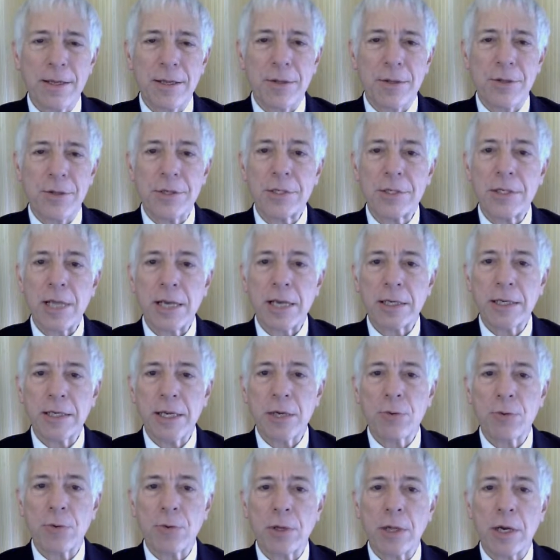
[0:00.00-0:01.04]
This
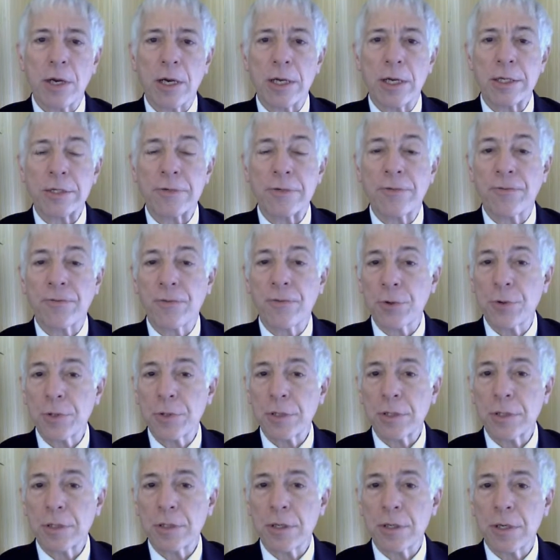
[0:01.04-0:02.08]
technique relies
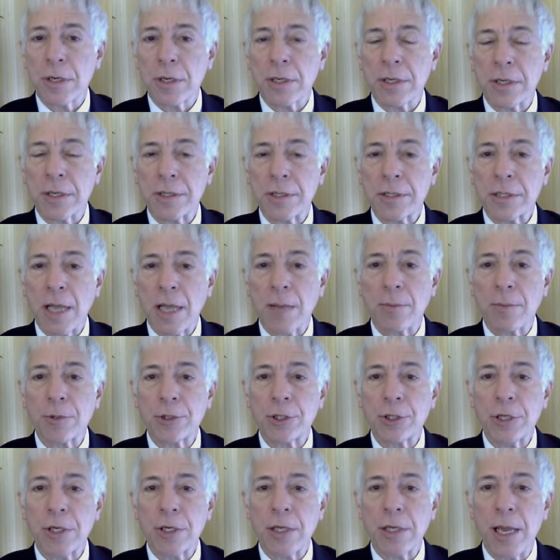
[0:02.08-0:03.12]
first on
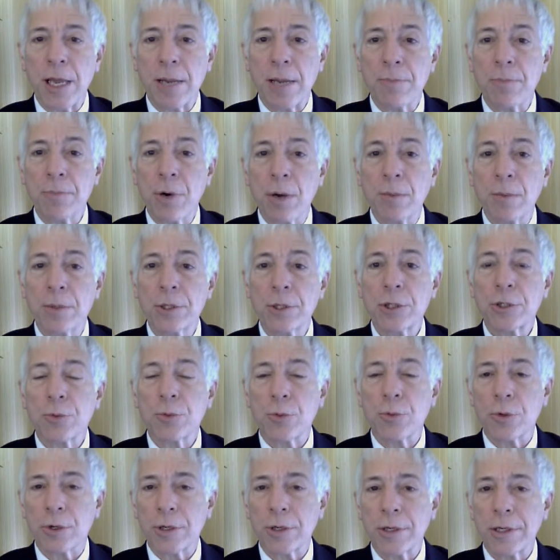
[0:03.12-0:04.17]
establishing a published
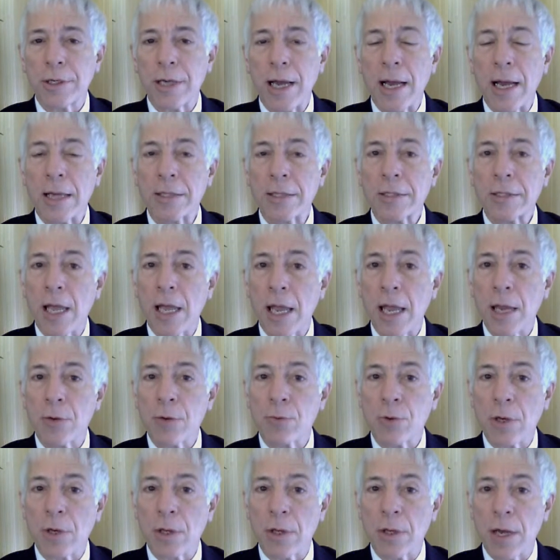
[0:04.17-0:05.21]
work as a
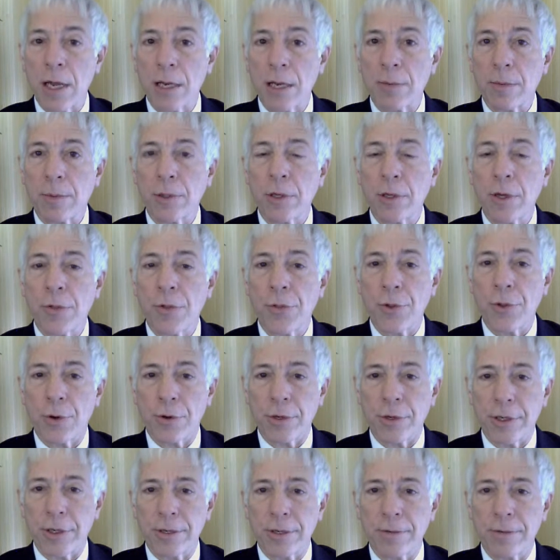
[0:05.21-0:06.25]
reliable
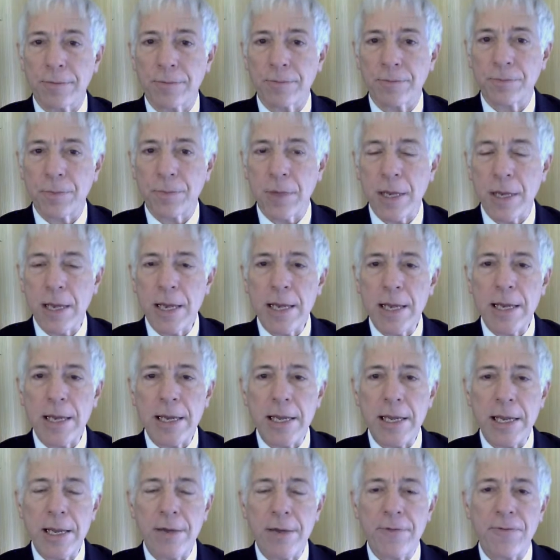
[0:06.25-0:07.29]
authority.
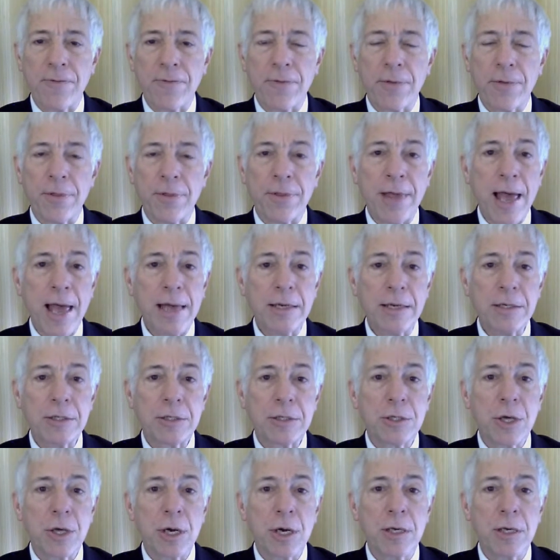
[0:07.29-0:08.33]
If that is
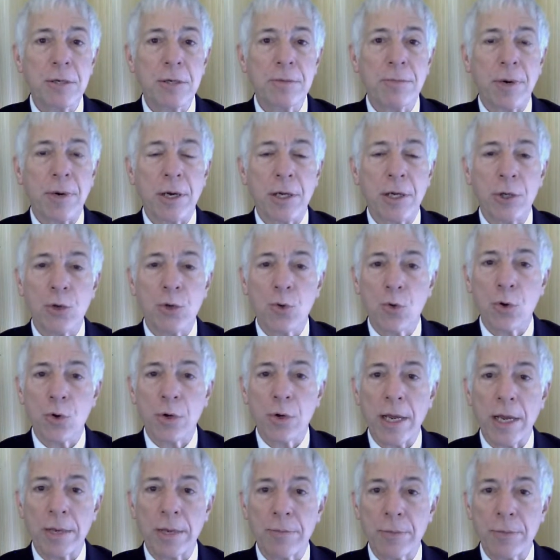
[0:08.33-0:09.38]
done by
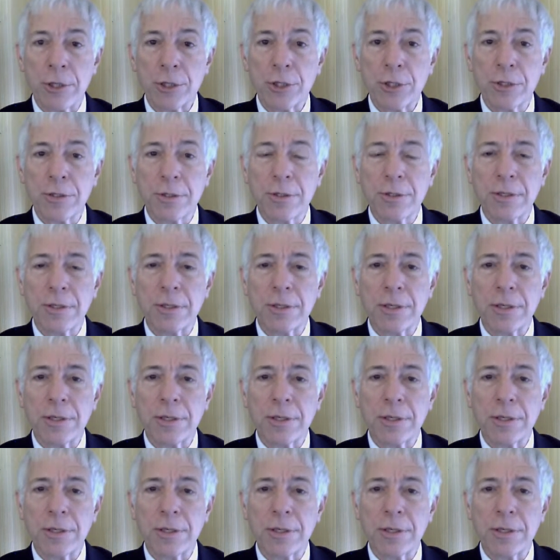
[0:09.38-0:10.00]
your admission,